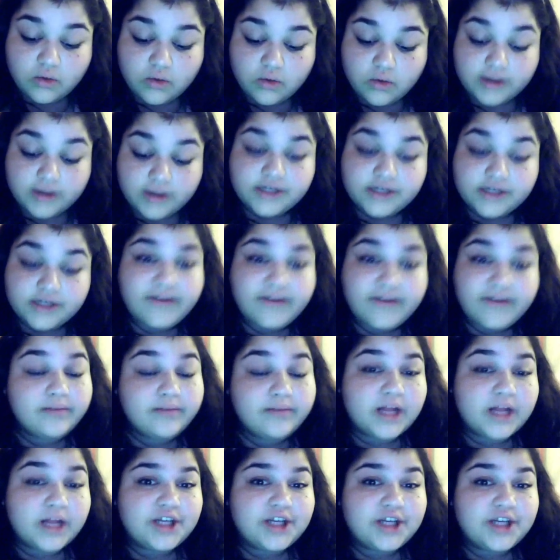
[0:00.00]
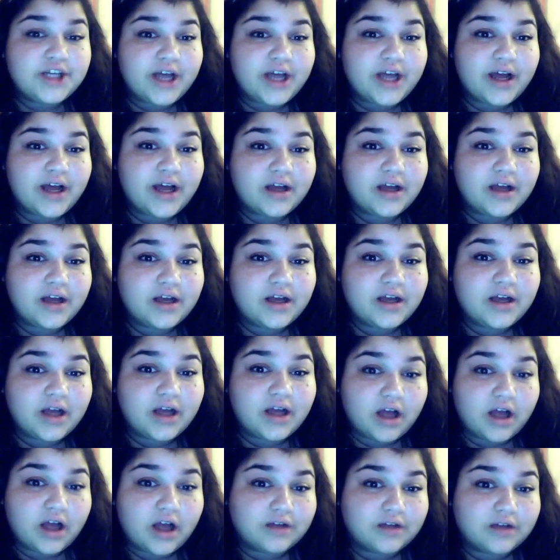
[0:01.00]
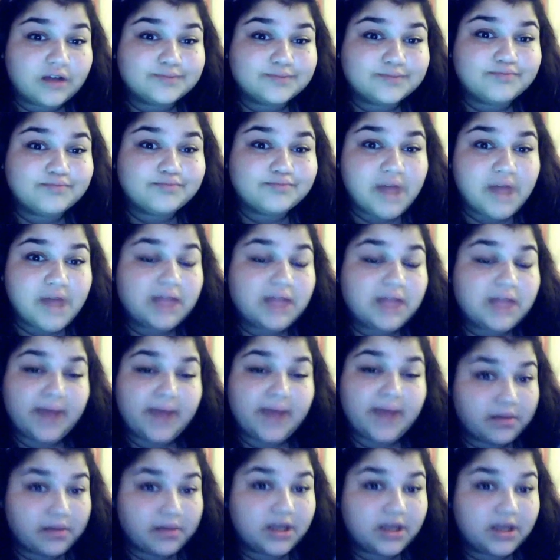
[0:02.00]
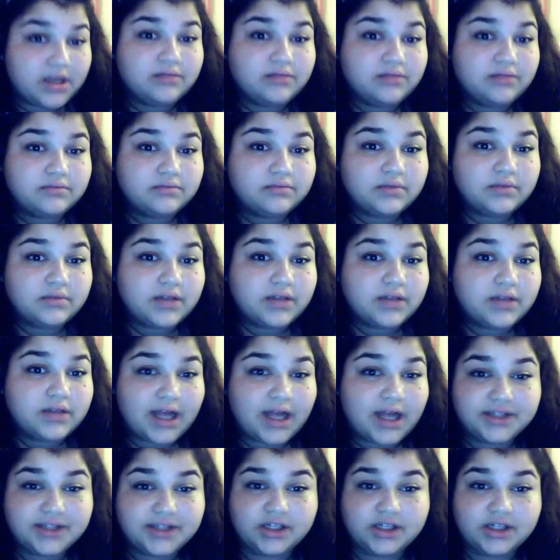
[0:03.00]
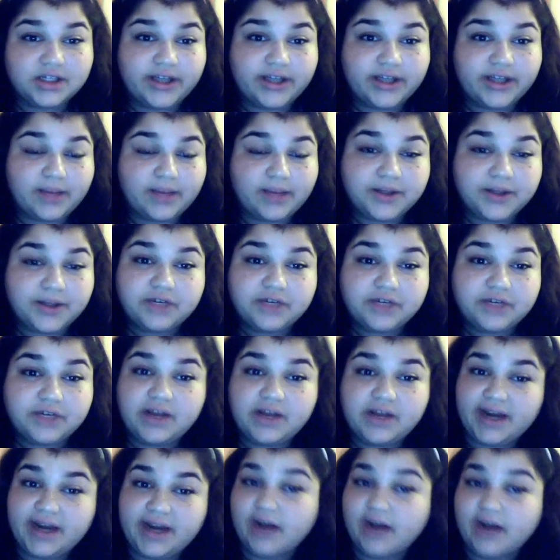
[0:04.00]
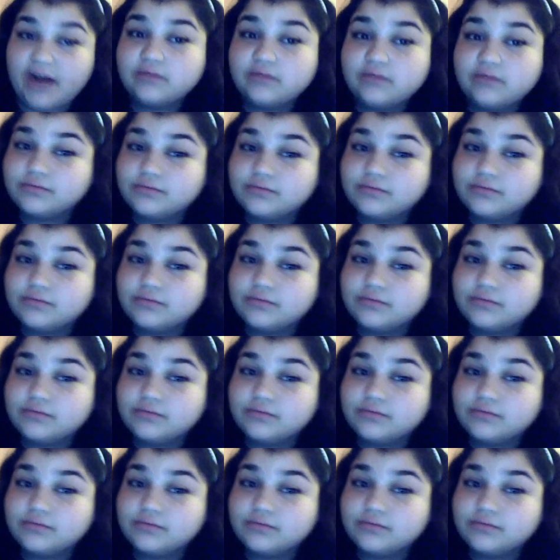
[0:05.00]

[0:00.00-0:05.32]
What's your favorite blush? Bella Bamba. I'll insert like a picture of that now.